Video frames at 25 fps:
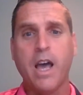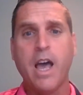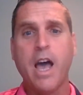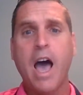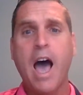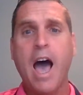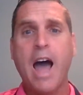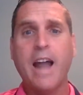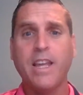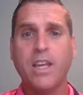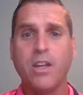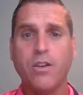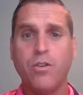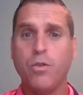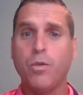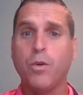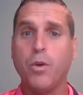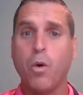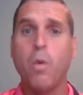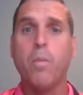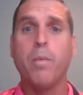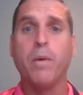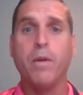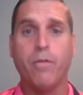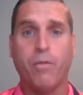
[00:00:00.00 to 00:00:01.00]
how do you do an
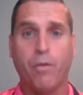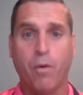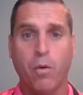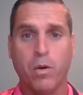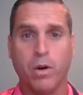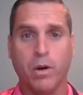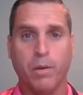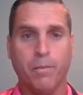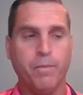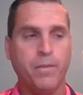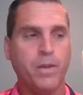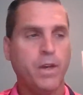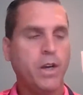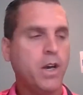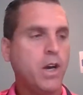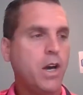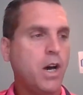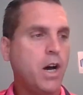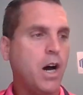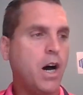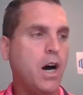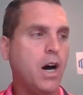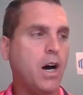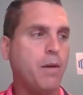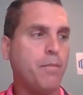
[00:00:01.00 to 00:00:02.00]
open forum?
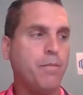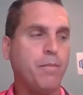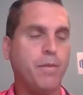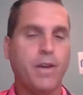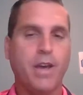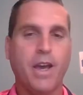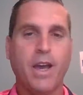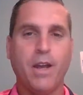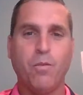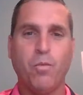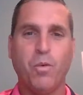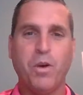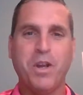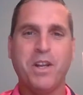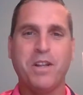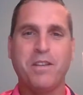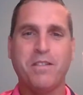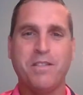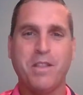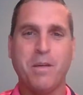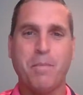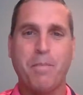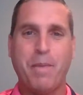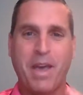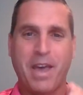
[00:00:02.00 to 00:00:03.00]
And when does
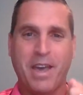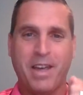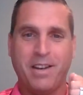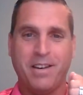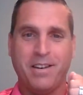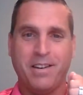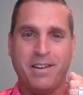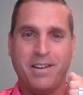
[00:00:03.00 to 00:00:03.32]
the pen